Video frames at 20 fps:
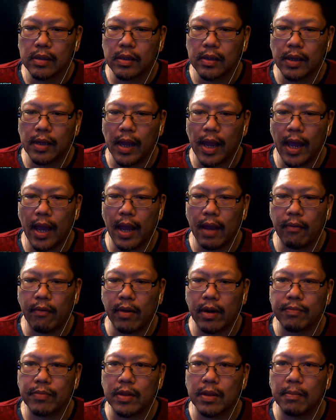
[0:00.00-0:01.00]
Hey,
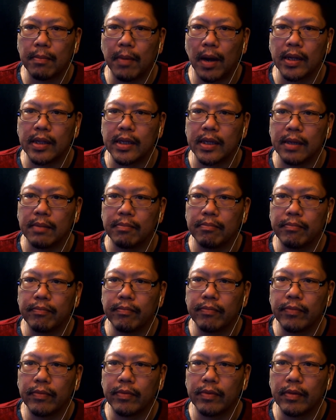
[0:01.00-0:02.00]
welcome to the mod team.
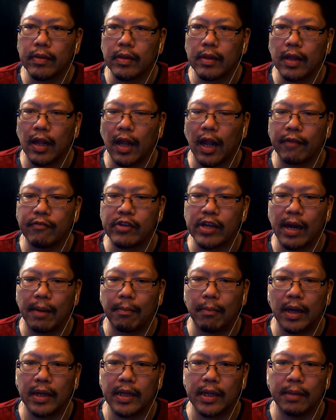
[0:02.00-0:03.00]
The live chat
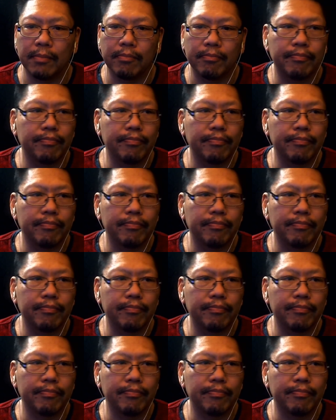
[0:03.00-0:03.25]
mod team.